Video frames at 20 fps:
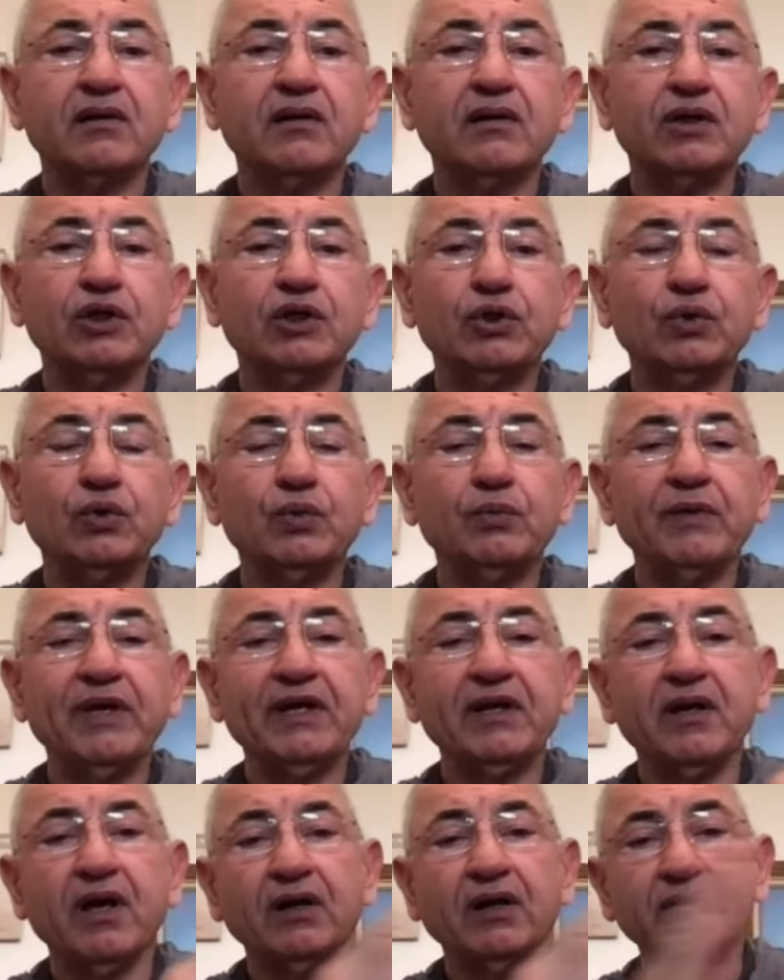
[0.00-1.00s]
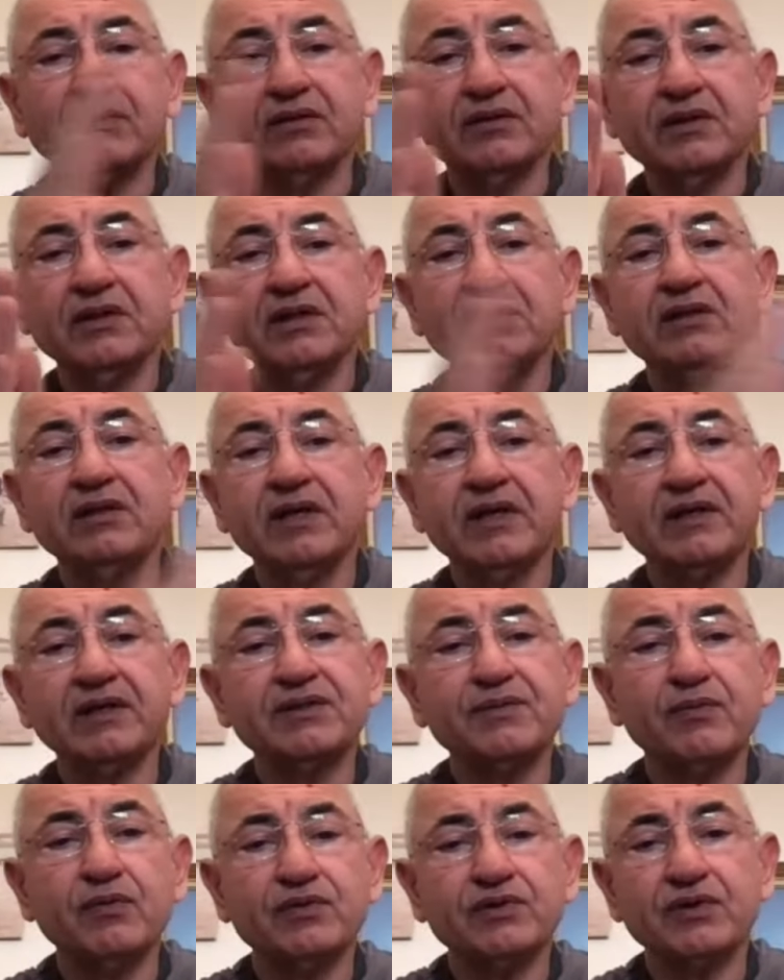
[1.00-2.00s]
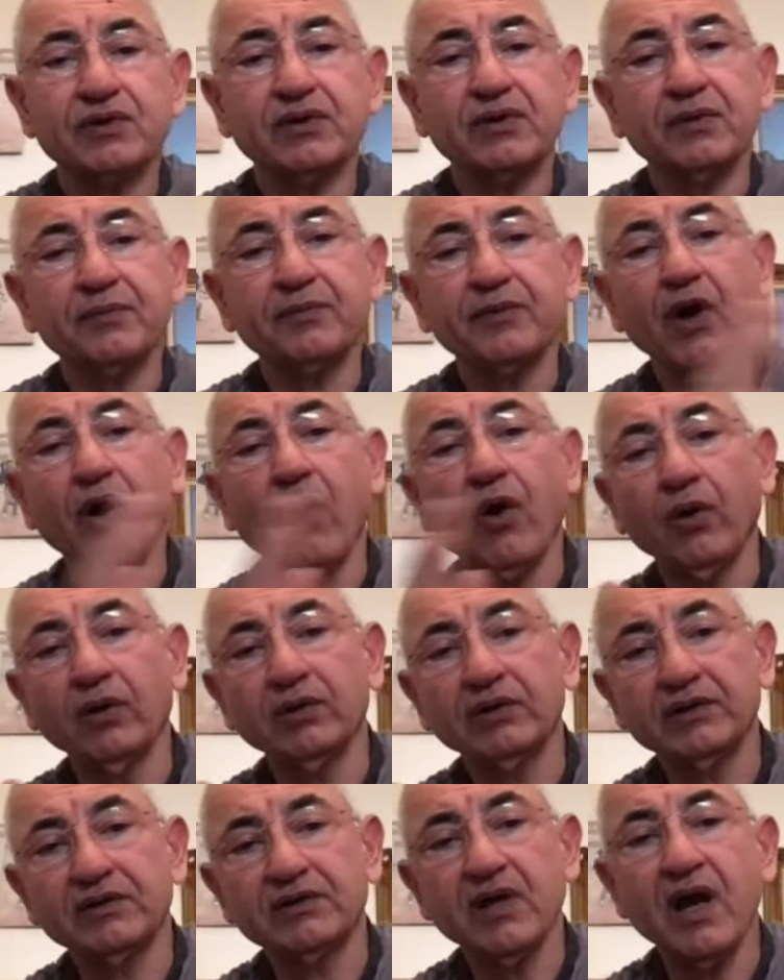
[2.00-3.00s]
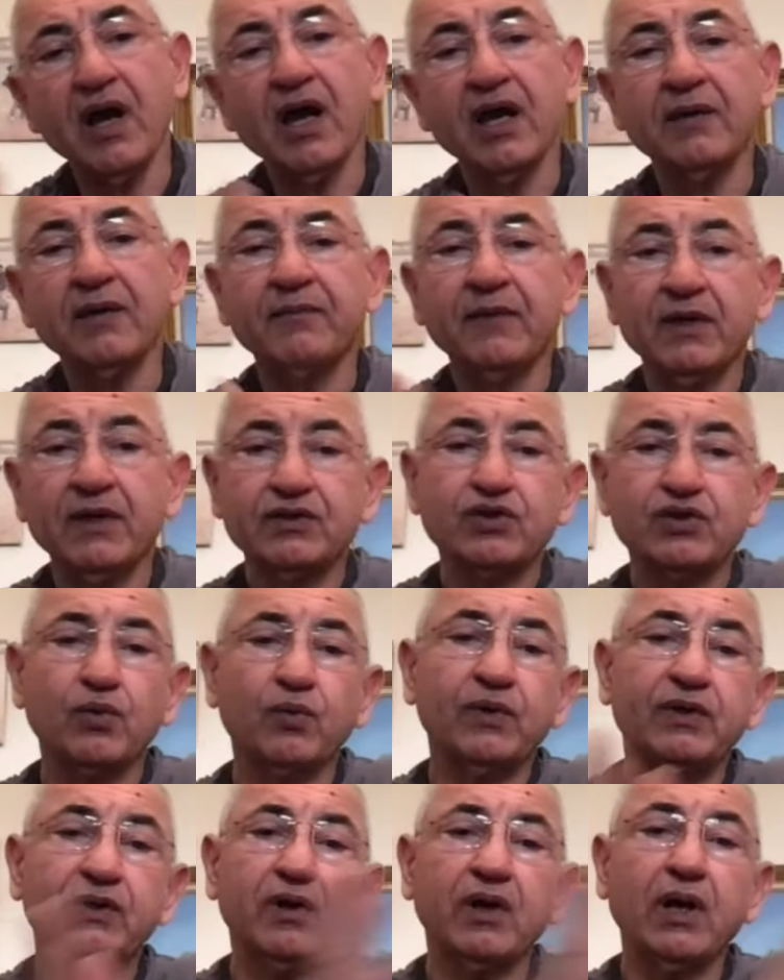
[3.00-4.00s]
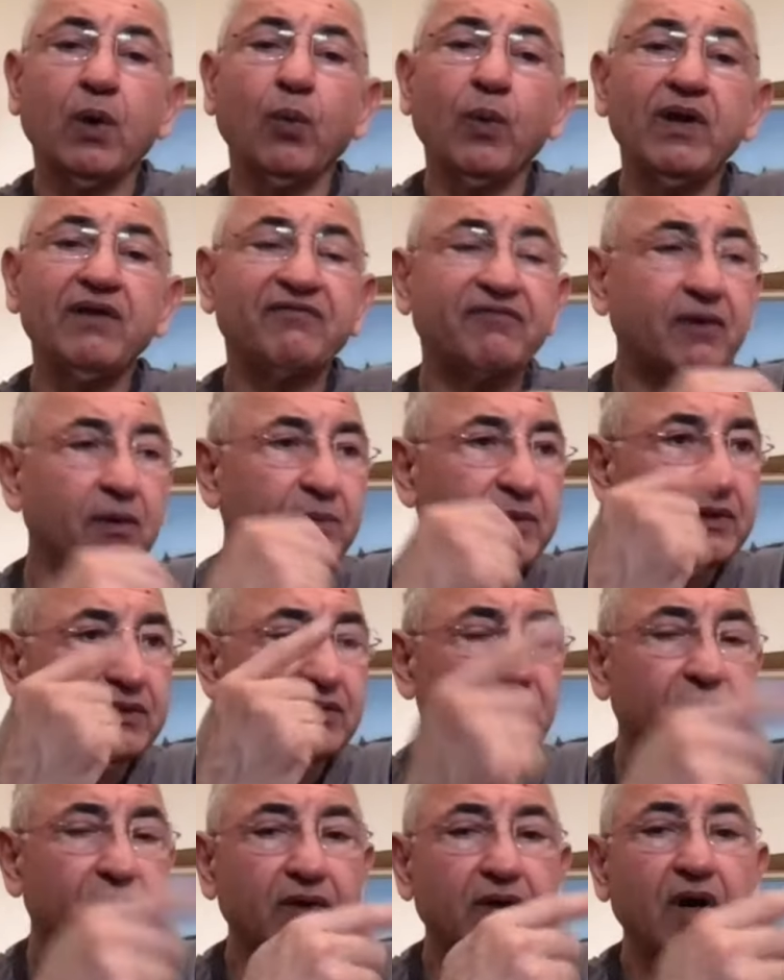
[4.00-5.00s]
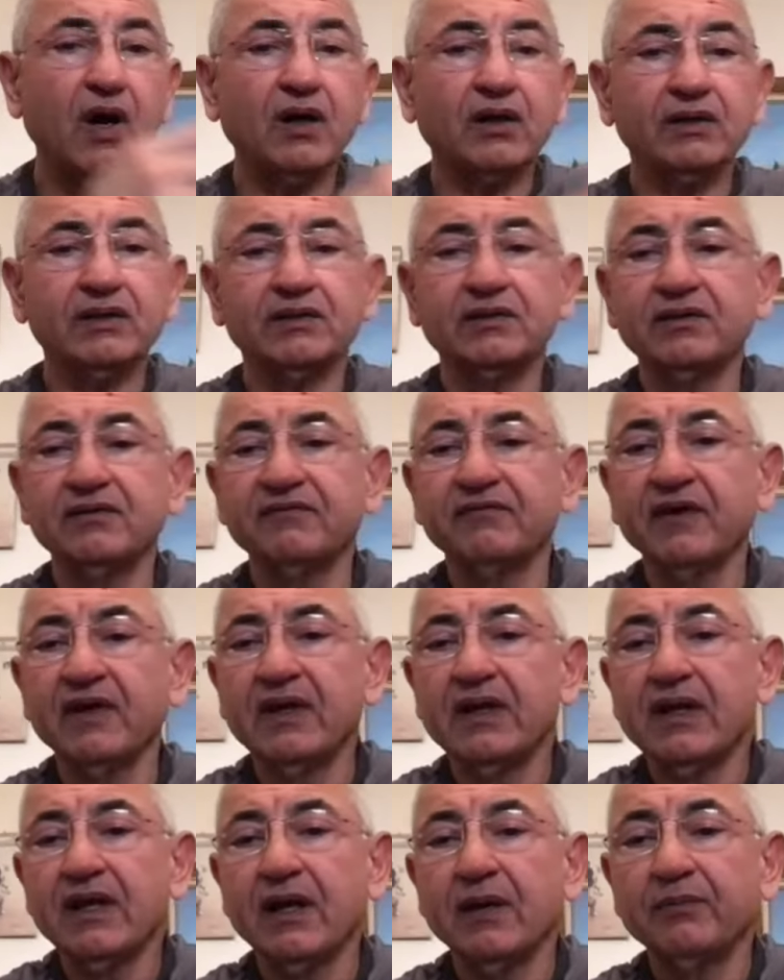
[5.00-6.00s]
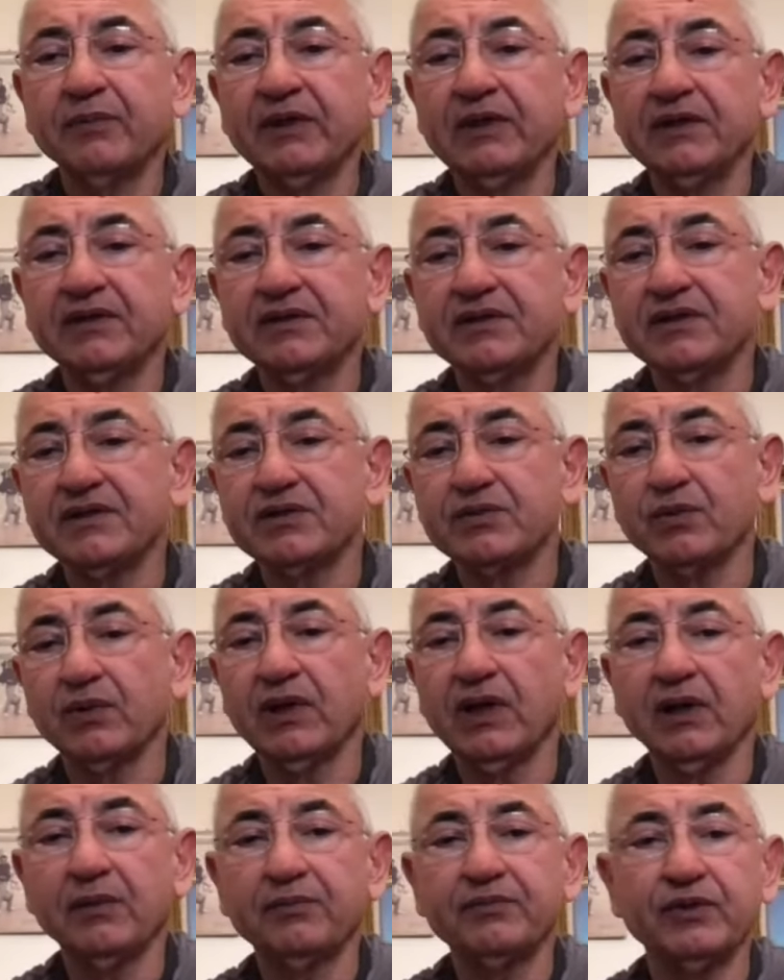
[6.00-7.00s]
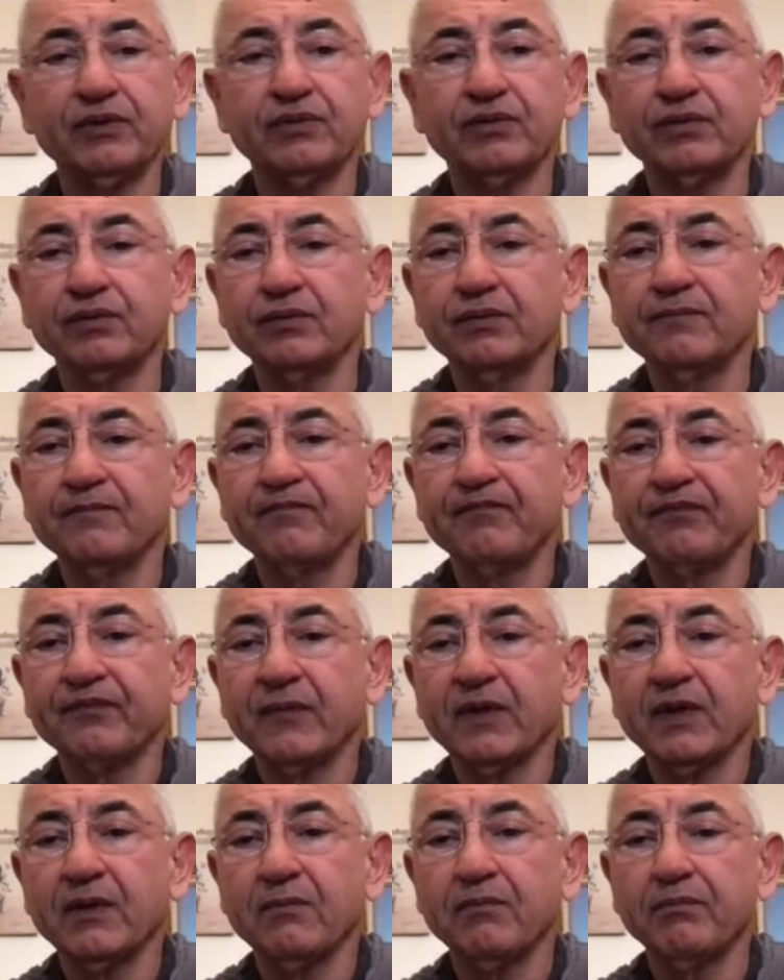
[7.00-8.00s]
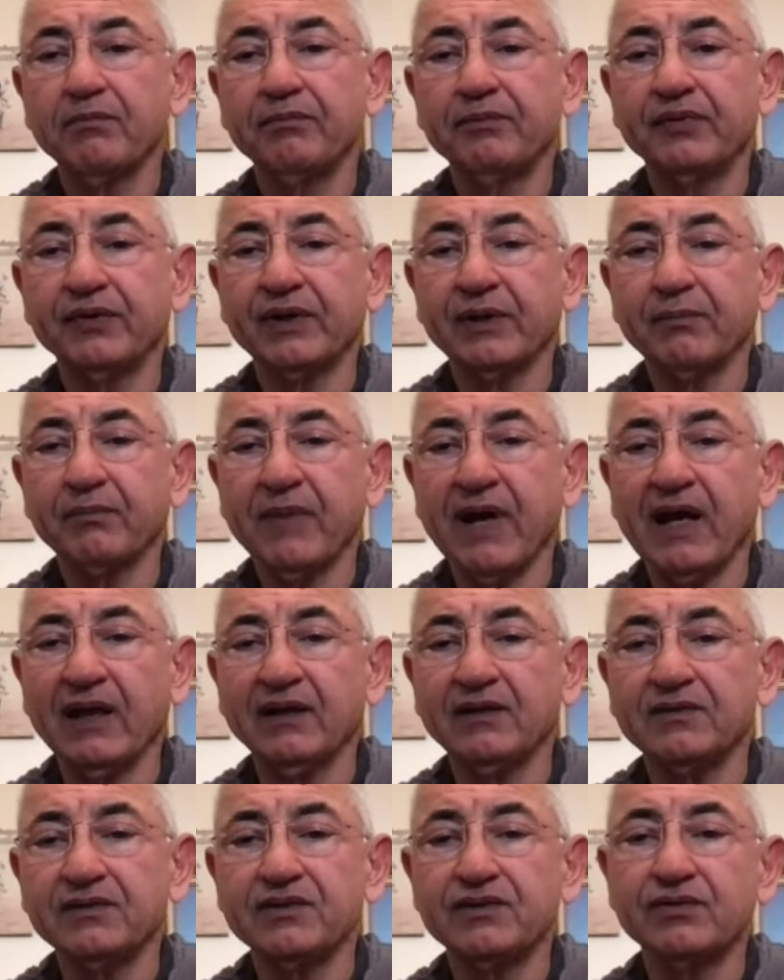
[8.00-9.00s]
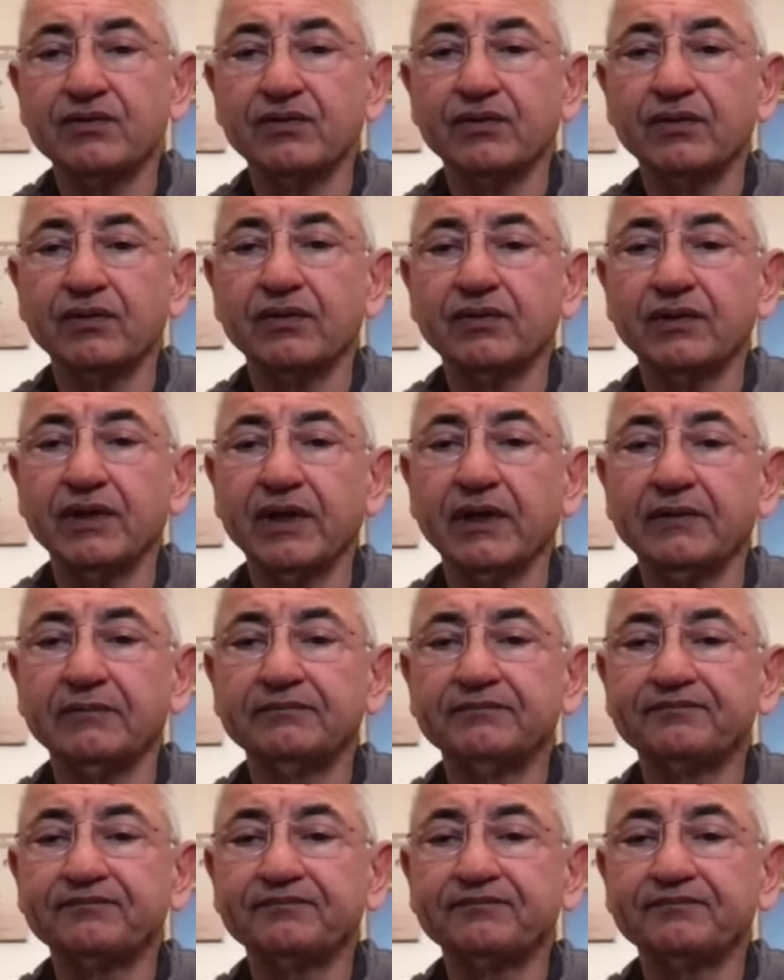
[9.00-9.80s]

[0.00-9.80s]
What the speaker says: you may not need the exposure therapy all the time. So when you're away from it, your cognitive abilities will help you to bring balance to your day.